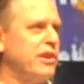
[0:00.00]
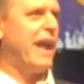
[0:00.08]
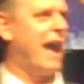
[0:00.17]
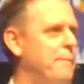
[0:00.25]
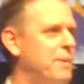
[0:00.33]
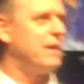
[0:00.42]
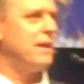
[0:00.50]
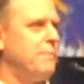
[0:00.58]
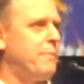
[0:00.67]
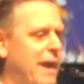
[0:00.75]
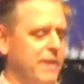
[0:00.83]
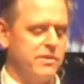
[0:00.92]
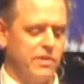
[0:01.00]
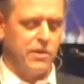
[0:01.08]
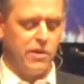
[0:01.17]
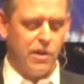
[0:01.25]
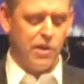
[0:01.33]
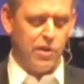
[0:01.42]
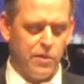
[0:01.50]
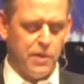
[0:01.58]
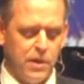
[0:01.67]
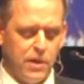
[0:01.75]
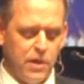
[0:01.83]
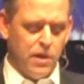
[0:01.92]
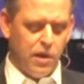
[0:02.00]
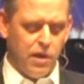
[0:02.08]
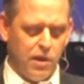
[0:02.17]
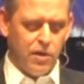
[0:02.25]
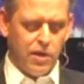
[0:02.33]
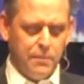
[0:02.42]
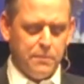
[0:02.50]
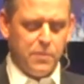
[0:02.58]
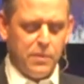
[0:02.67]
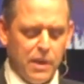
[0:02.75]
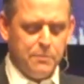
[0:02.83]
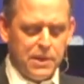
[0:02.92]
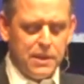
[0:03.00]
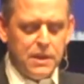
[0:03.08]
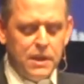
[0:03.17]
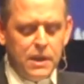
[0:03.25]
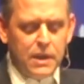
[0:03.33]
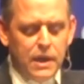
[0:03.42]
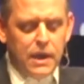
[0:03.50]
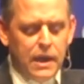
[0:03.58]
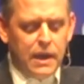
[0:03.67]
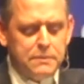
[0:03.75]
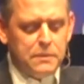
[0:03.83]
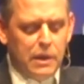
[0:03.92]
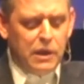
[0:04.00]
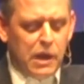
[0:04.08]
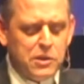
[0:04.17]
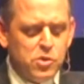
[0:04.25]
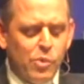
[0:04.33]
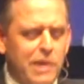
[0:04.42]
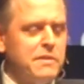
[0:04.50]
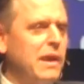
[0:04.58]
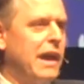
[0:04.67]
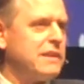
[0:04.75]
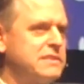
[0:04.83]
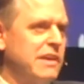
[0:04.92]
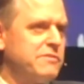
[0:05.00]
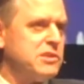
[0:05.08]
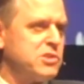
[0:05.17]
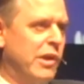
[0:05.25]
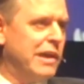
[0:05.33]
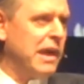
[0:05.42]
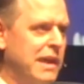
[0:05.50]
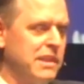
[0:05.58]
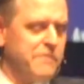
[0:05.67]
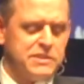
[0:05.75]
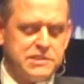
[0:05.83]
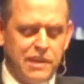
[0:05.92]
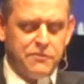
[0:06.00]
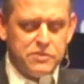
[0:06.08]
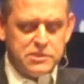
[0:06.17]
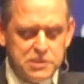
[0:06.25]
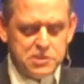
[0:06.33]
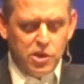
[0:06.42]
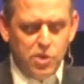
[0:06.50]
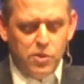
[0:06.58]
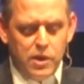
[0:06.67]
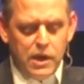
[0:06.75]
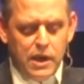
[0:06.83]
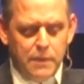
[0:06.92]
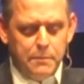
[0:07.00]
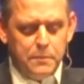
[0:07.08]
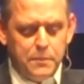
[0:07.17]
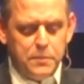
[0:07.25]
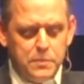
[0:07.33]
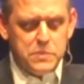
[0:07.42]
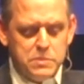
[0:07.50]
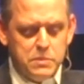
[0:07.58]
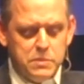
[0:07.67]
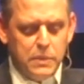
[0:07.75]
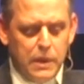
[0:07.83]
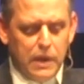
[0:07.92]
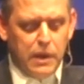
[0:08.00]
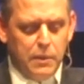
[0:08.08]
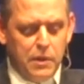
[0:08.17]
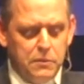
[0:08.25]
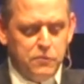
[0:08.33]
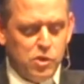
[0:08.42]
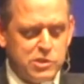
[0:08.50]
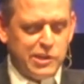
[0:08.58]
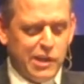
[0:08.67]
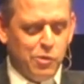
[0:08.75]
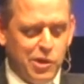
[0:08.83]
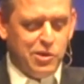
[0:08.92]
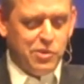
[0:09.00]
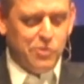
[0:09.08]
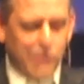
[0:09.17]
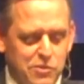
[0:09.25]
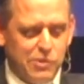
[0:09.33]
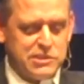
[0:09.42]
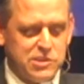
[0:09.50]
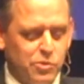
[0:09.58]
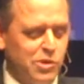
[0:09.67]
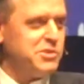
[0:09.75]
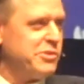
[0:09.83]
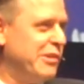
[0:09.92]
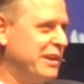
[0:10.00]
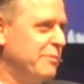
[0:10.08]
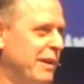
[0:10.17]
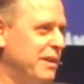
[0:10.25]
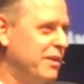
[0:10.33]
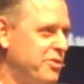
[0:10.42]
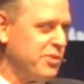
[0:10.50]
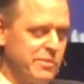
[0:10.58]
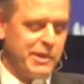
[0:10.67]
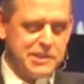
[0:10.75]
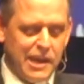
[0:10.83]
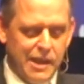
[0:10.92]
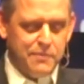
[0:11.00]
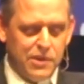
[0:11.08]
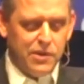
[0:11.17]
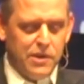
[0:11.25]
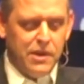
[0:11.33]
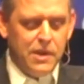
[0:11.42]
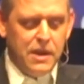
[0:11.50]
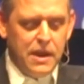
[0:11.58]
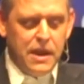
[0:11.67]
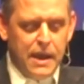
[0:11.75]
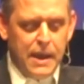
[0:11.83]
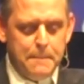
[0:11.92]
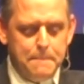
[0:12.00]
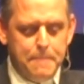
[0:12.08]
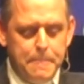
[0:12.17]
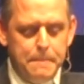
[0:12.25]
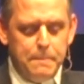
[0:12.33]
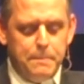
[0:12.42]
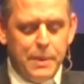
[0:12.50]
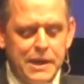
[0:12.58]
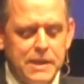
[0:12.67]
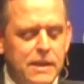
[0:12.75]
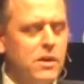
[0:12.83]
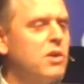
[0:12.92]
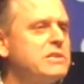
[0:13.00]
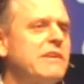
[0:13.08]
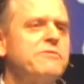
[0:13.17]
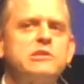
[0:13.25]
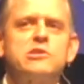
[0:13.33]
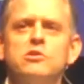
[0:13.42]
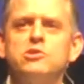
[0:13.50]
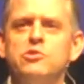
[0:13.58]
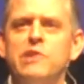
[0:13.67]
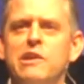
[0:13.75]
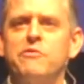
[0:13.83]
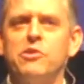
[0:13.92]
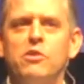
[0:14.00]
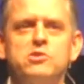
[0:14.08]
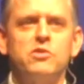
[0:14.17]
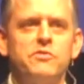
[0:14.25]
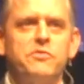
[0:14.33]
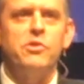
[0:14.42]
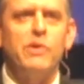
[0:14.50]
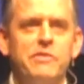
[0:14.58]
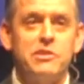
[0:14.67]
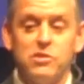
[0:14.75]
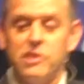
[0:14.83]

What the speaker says: that are going to happen and impact our company. And I'll do one out of San Francisco. I live in San Francisco. Unfortunately, I work around the rest of the world, so I only get about a third of my time there. But San Francisco is unique for those who have